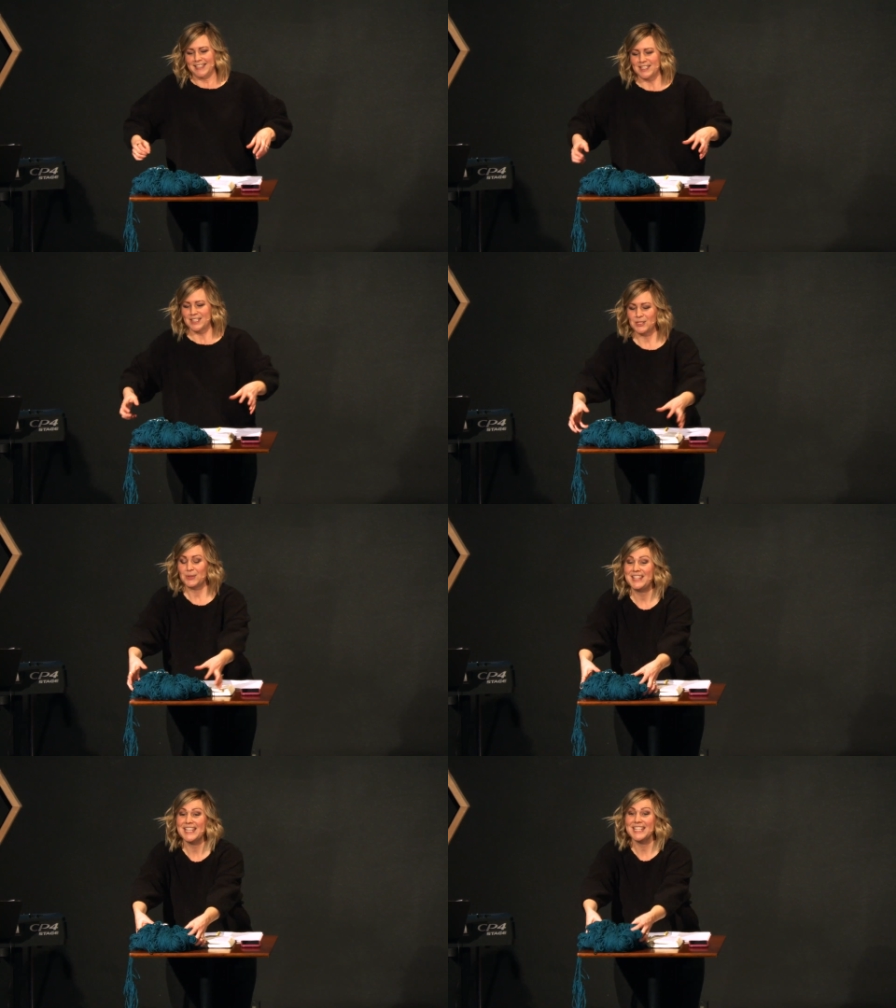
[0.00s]
So
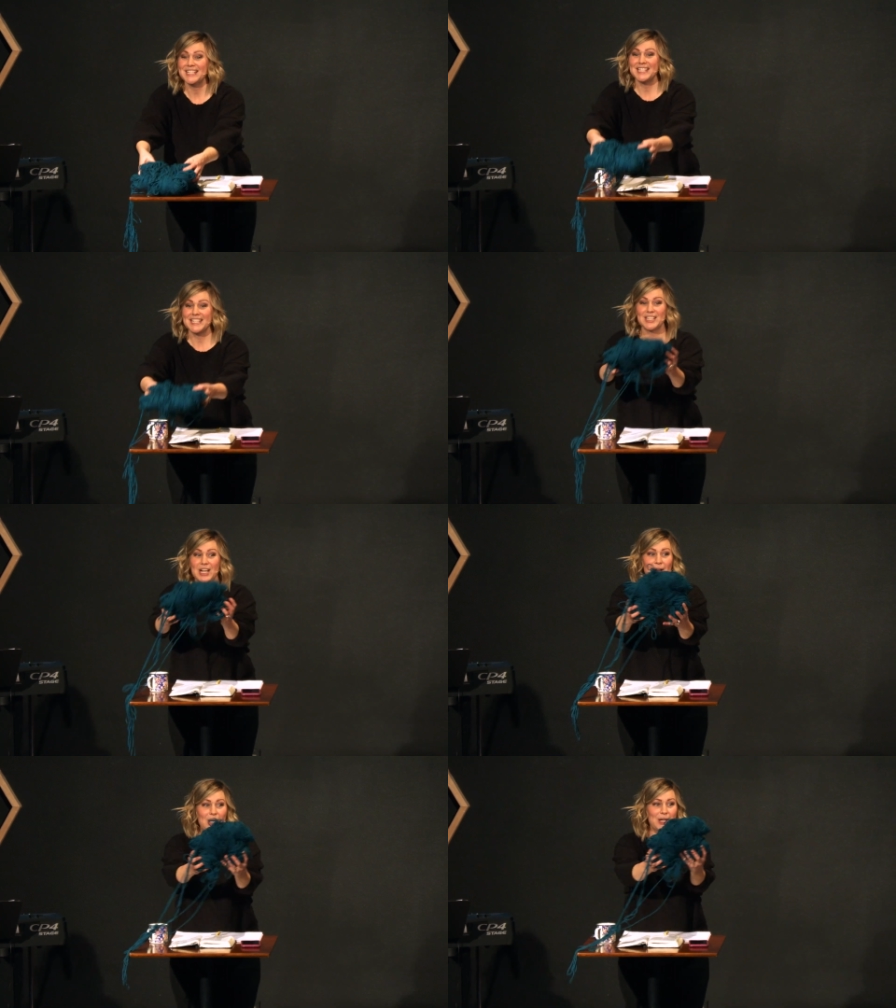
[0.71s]
this is
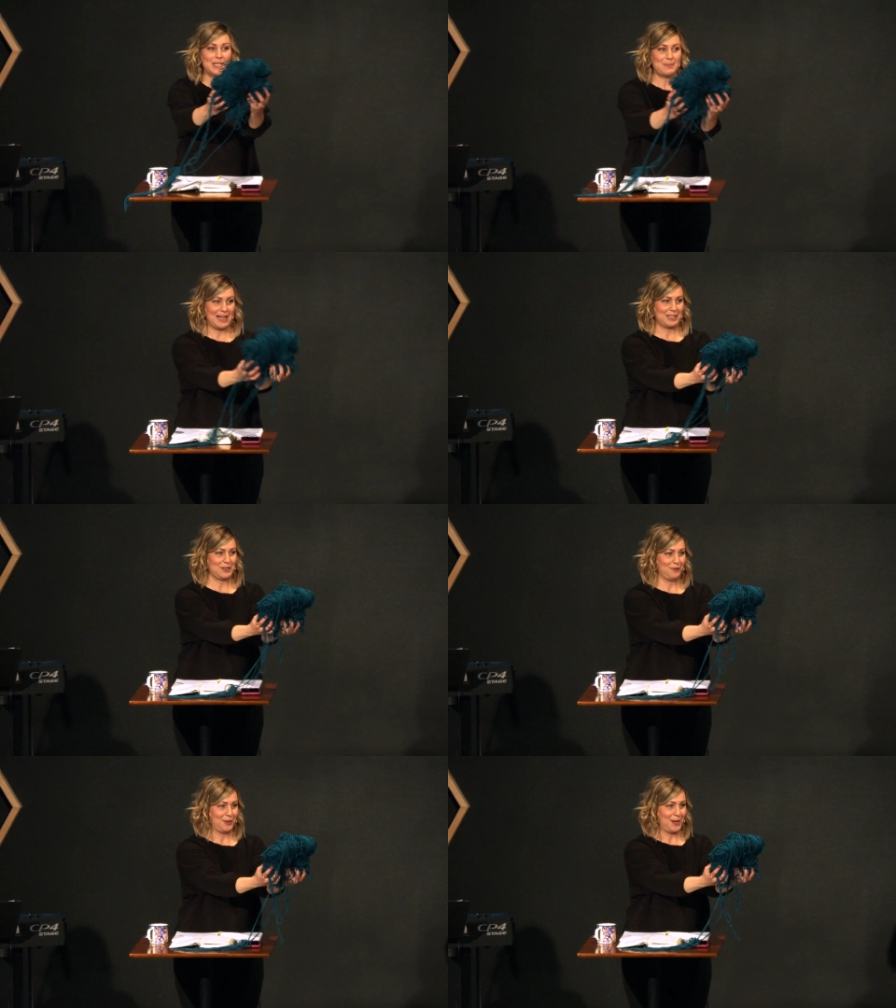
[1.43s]
not God's
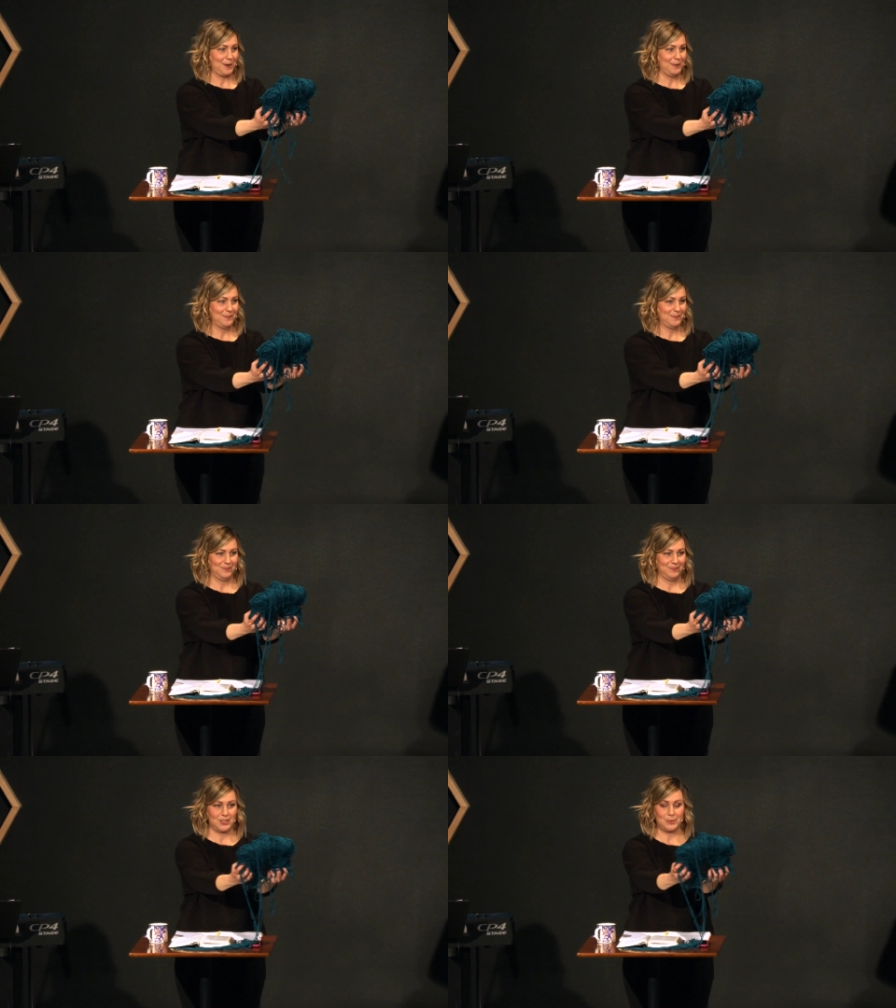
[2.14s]
best for you.
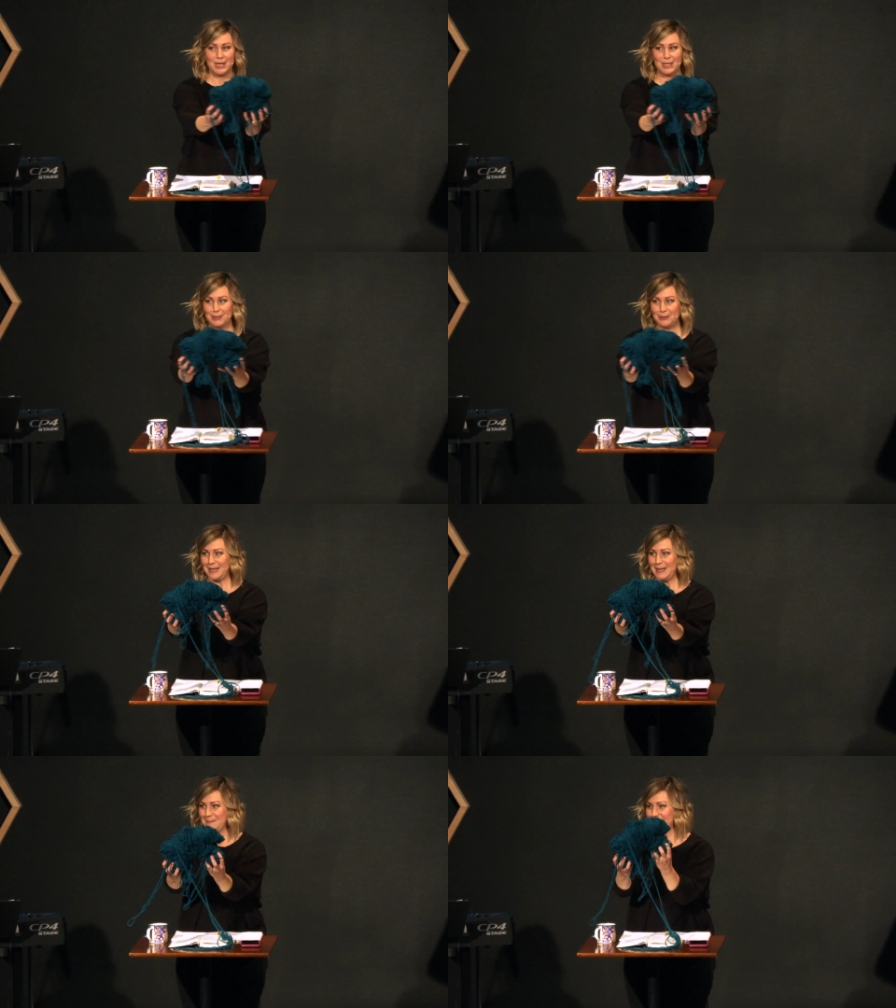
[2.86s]
Do we all
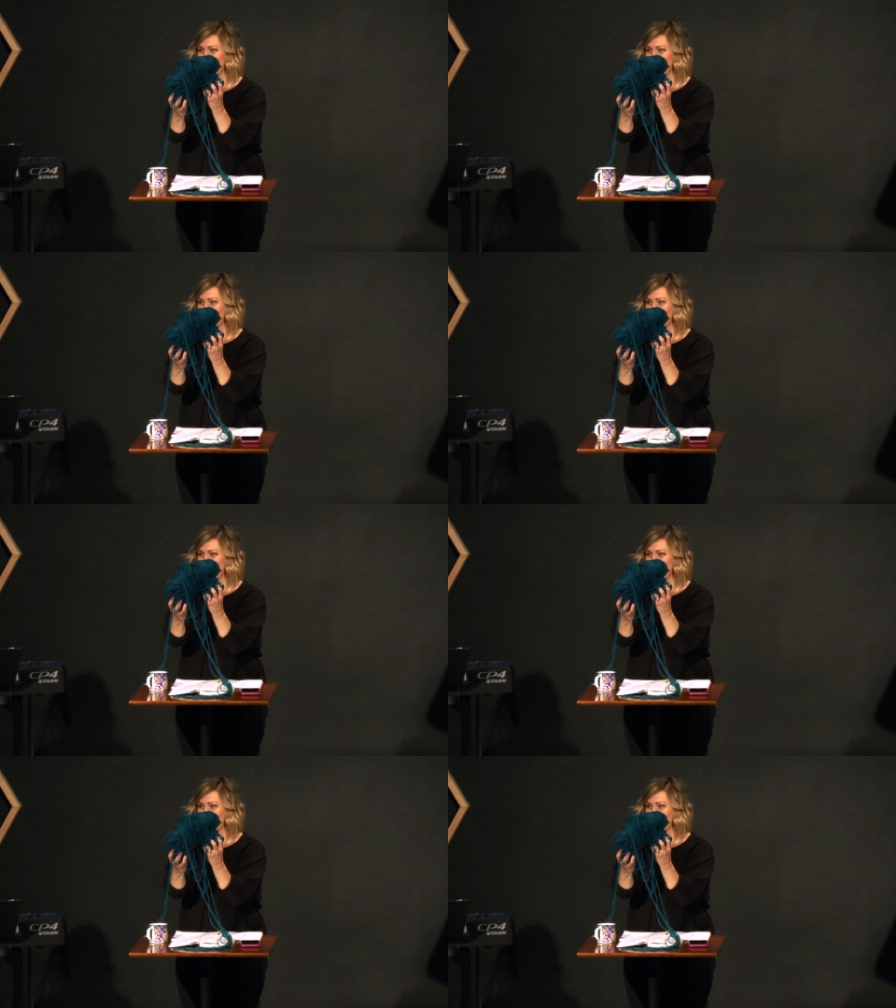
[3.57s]
agree?